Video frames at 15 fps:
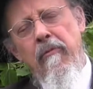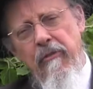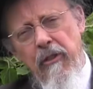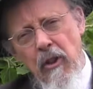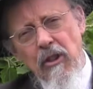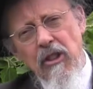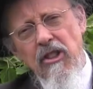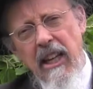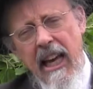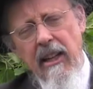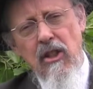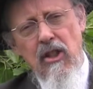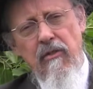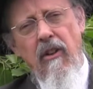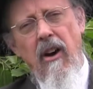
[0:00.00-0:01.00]
feel
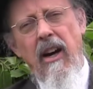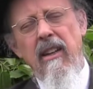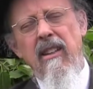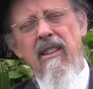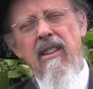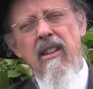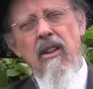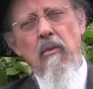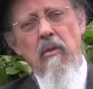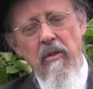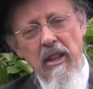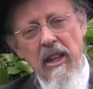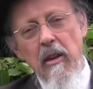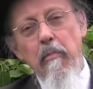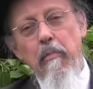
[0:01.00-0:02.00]
dissatisfied with
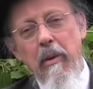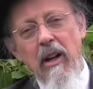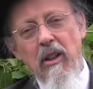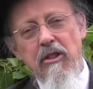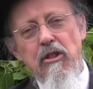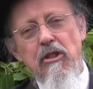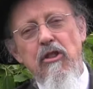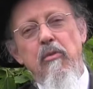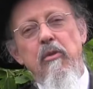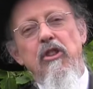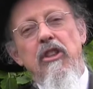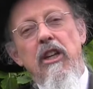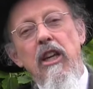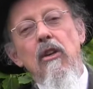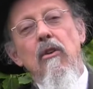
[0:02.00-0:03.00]
impulses
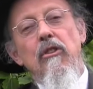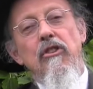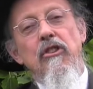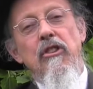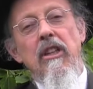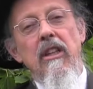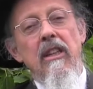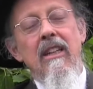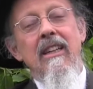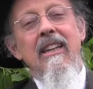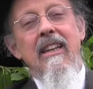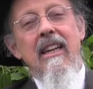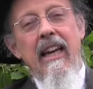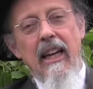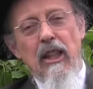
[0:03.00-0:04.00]
which he or she
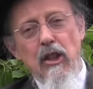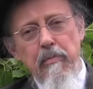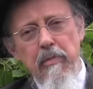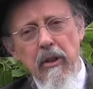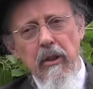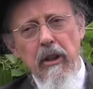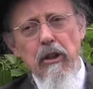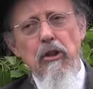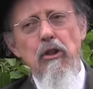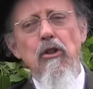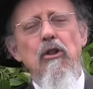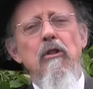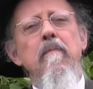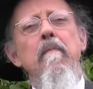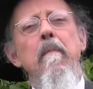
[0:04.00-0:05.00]

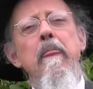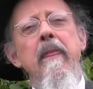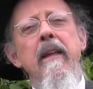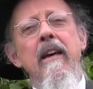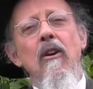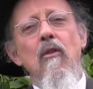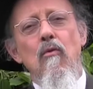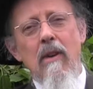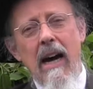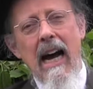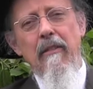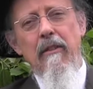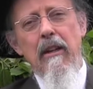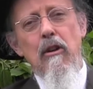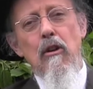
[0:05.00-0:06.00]
experiences.
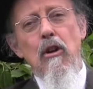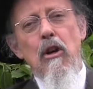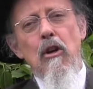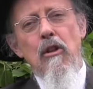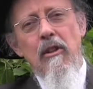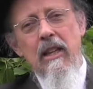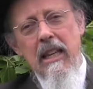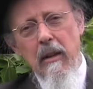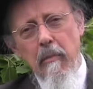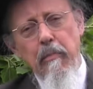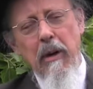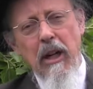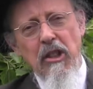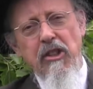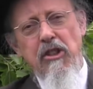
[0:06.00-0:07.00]
Rather, the
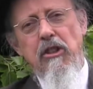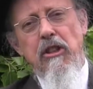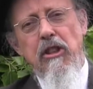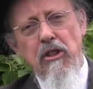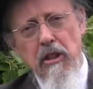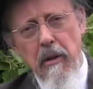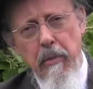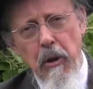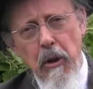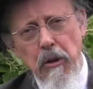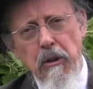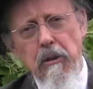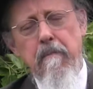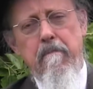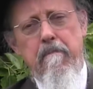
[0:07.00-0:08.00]
impulse is the
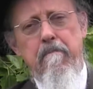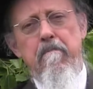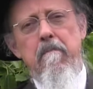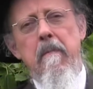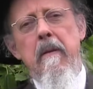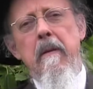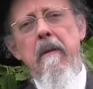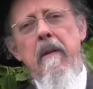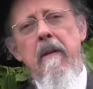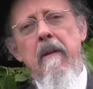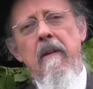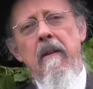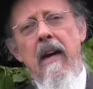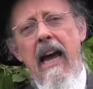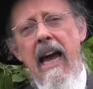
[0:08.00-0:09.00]
person,
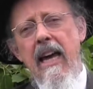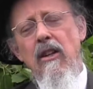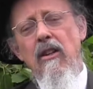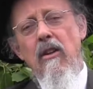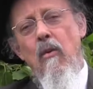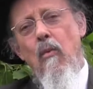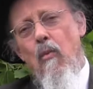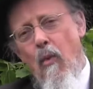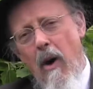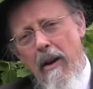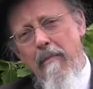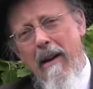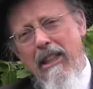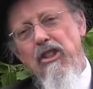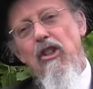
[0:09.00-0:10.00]
and
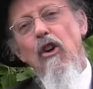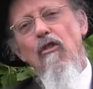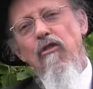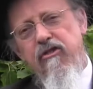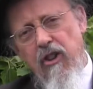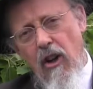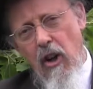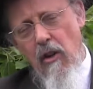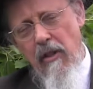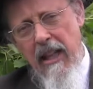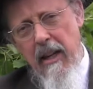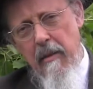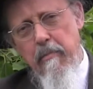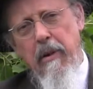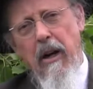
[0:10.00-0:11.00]
one must follow
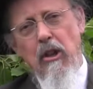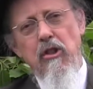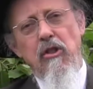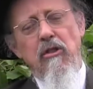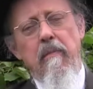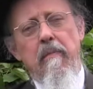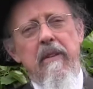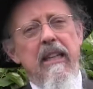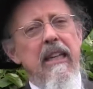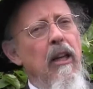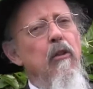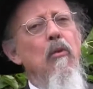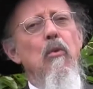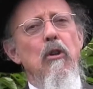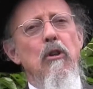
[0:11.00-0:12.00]
that impulse. In
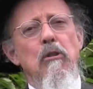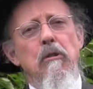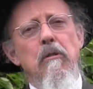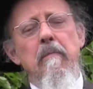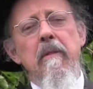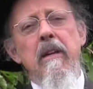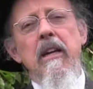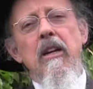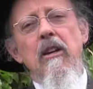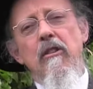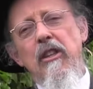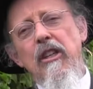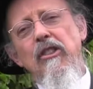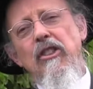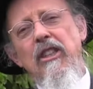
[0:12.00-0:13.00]
other words,
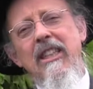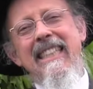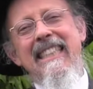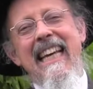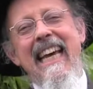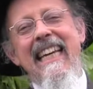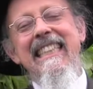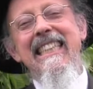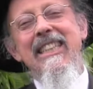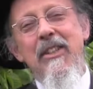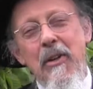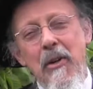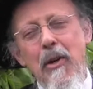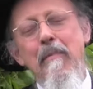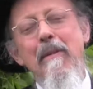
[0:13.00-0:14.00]
this is a
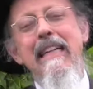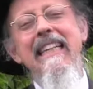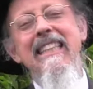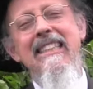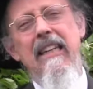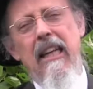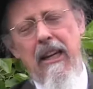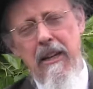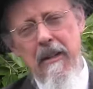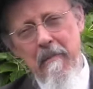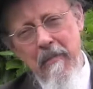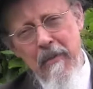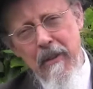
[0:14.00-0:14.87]
deterministic